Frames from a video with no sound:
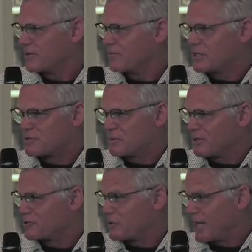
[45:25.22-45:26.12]
give these
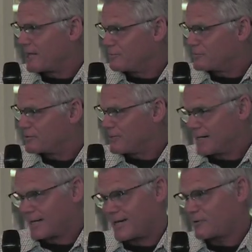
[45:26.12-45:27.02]
beers names,
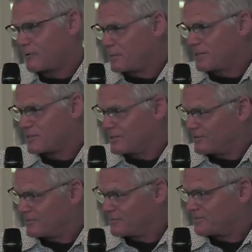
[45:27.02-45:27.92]
and I can't repeat some
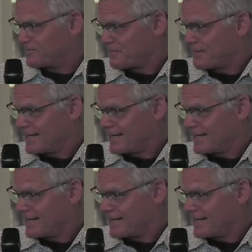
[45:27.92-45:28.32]
of them.